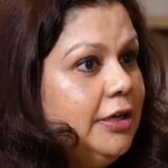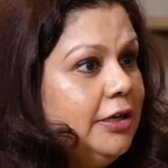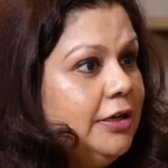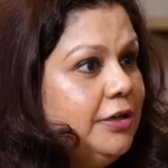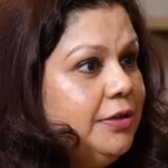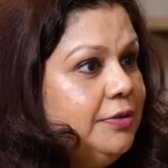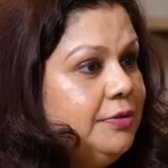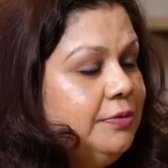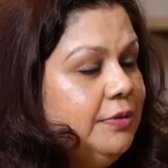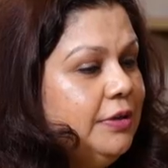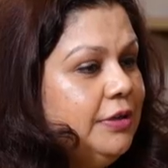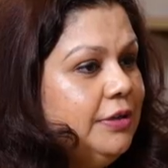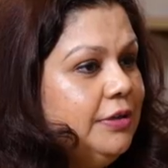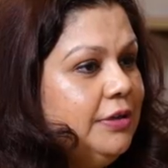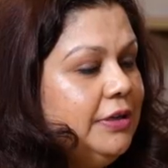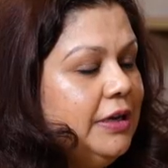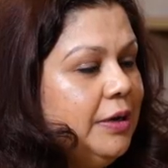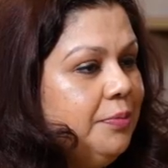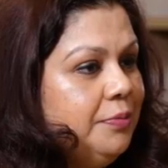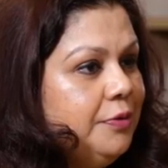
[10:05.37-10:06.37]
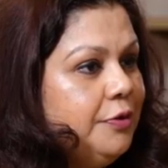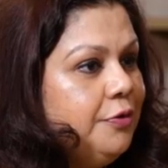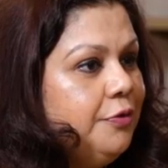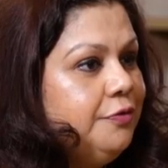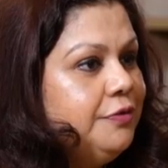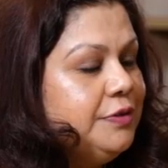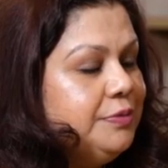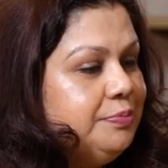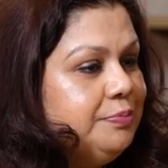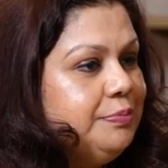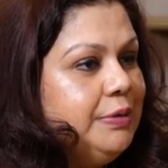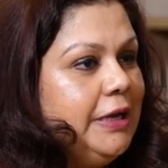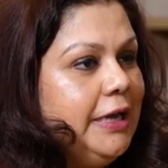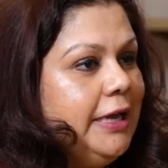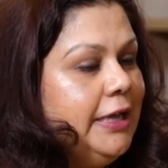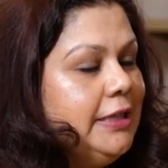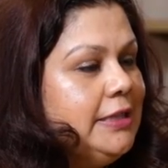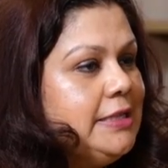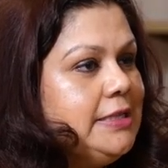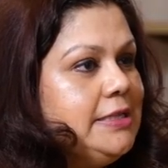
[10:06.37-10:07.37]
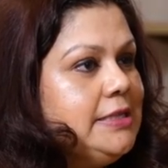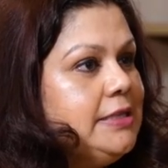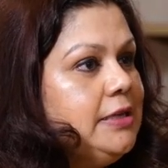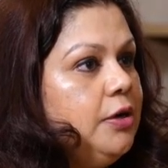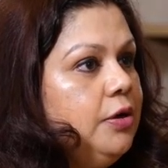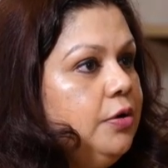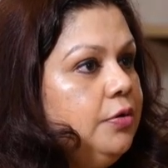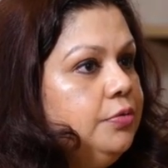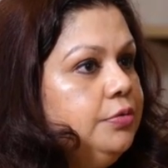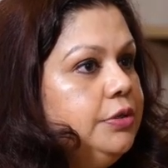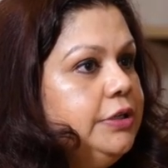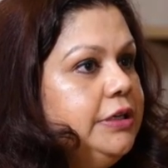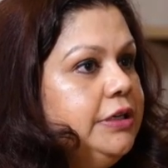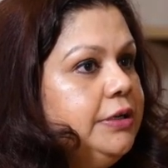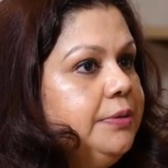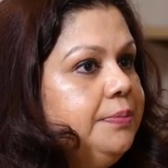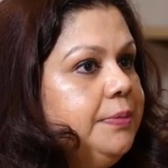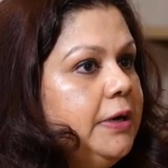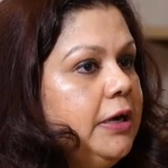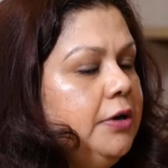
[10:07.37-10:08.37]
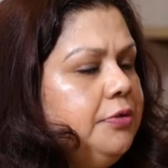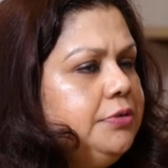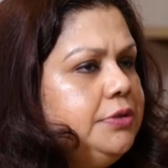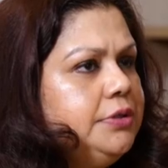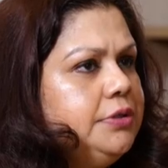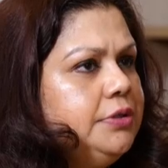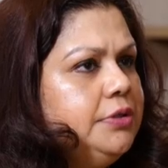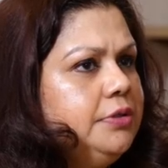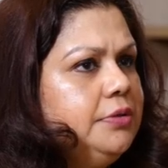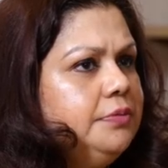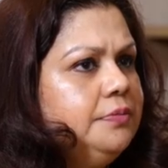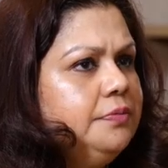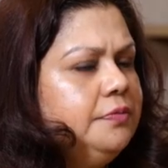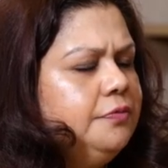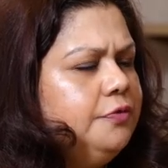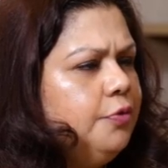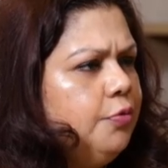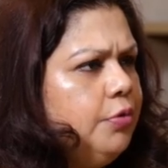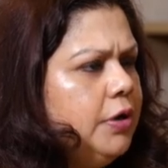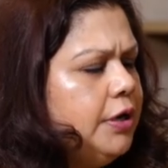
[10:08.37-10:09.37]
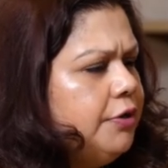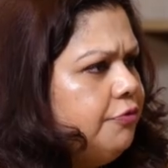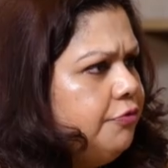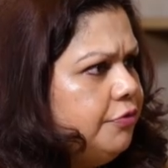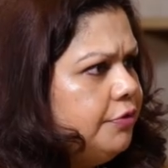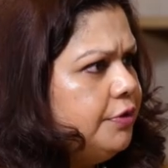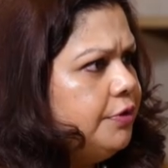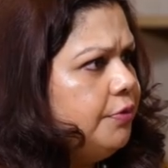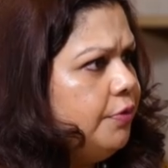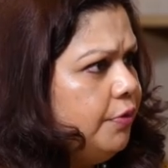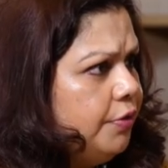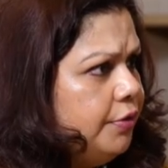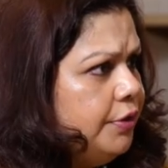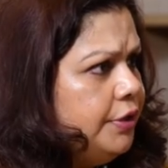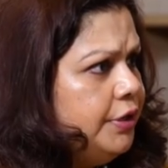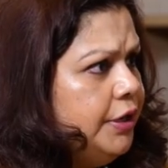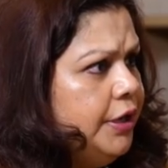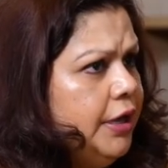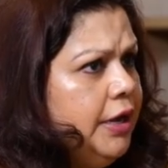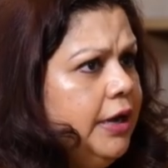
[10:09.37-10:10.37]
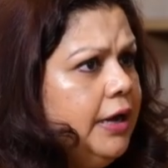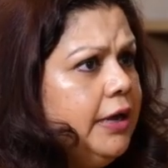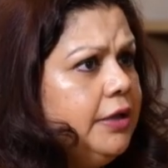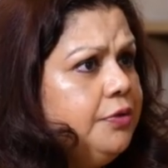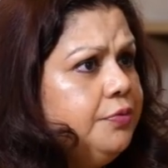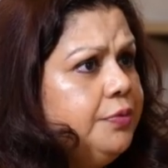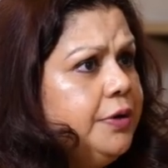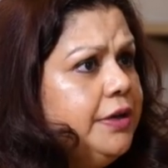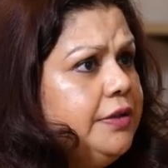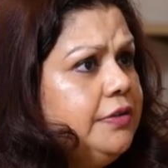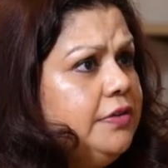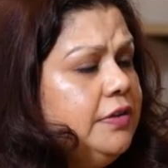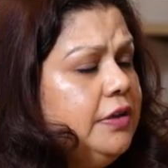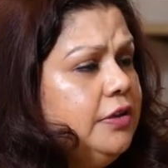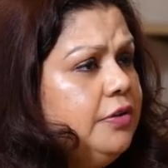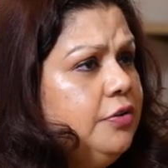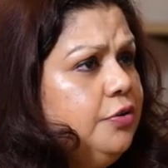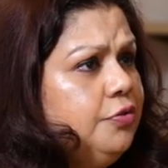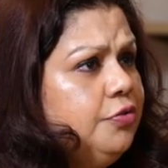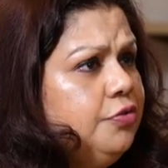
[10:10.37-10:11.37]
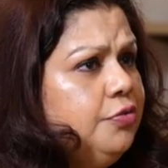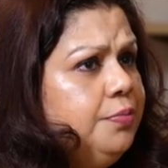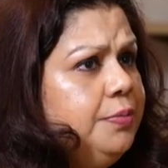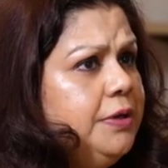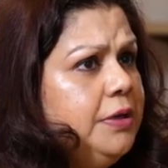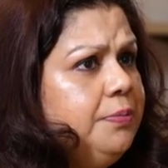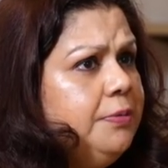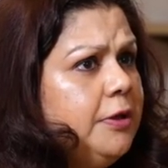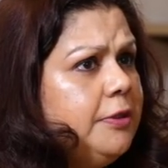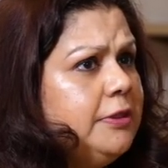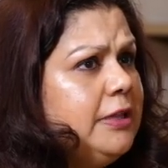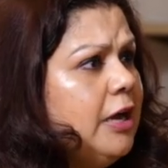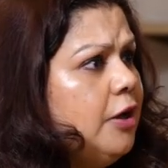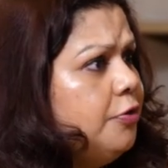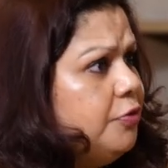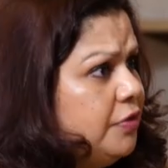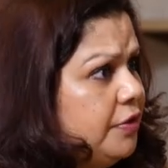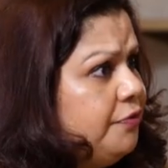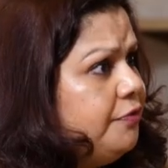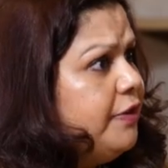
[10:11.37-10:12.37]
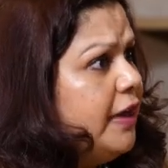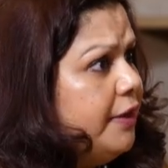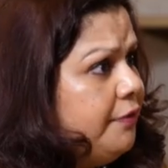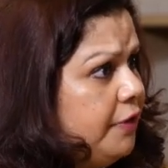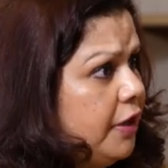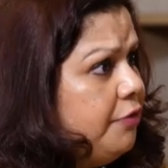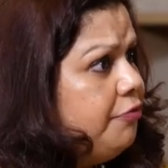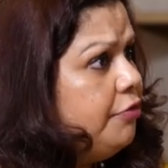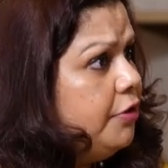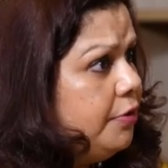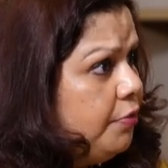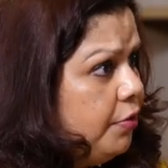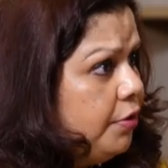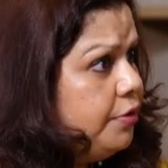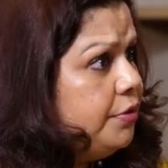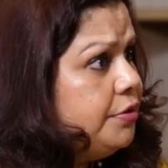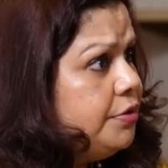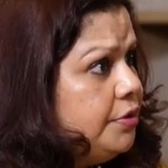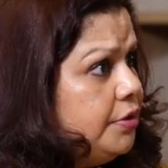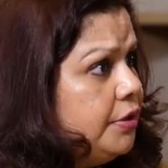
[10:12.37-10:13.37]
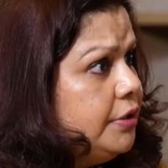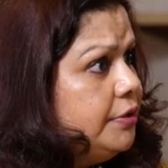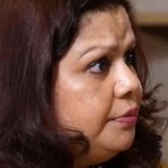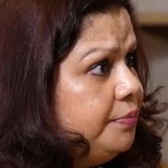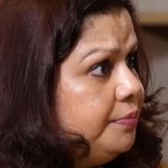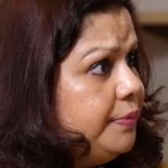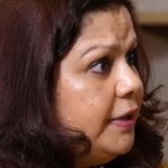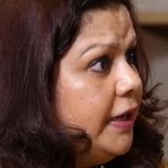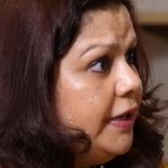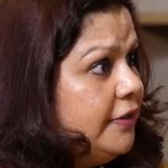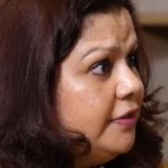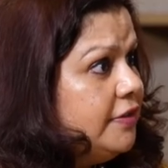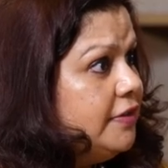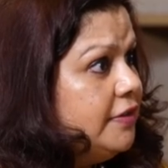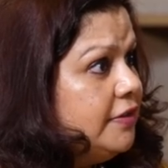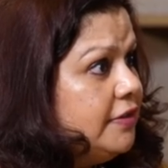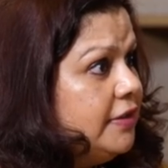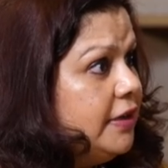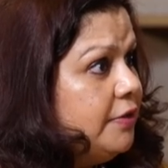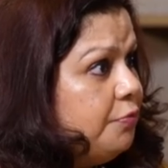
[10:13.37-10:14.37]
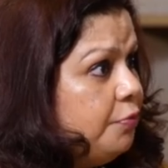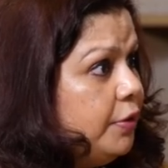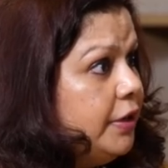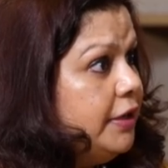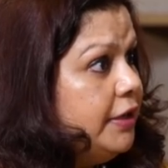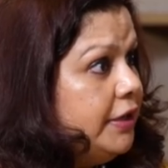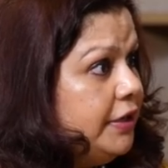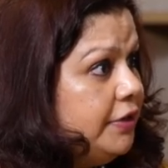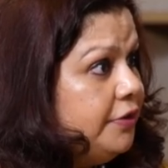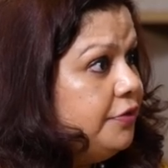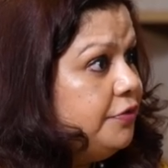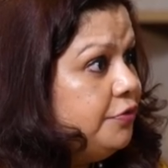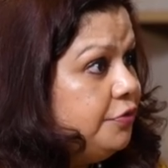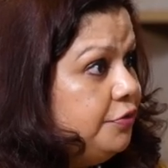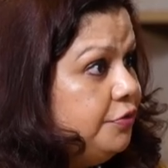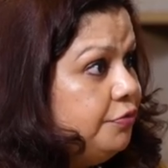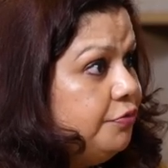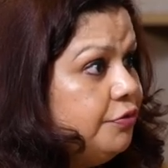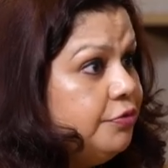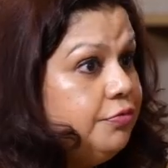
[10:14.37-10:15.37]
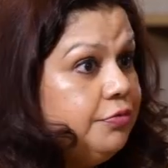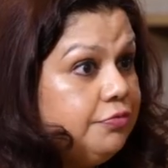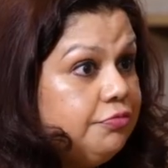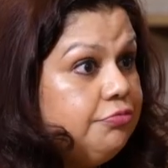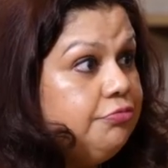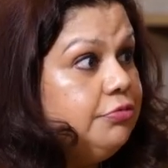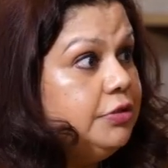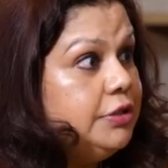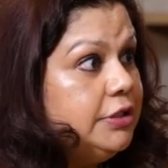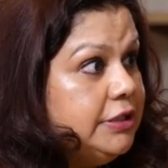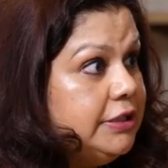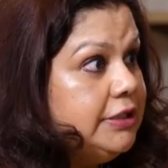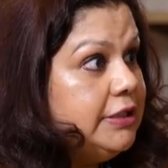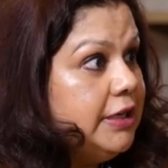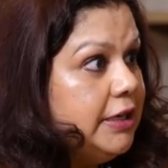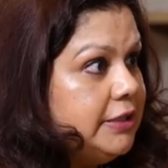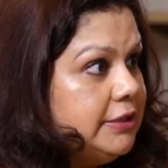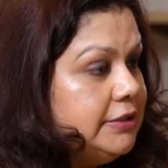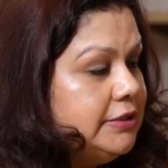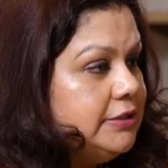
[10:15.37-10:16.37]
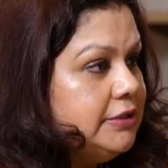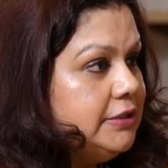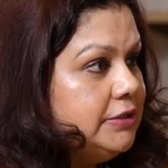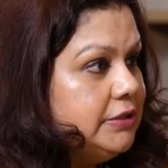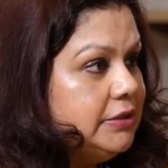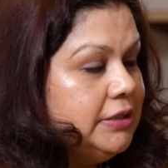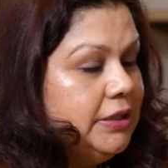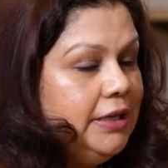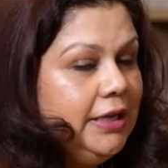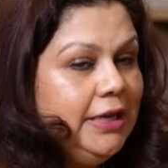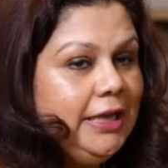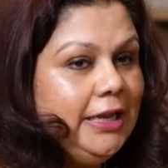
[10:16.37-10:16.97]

the number of compliances are only about 400 odd. Otherwise, it used to be about 1,500 odd compliances that one needed to do. So it's really cut it in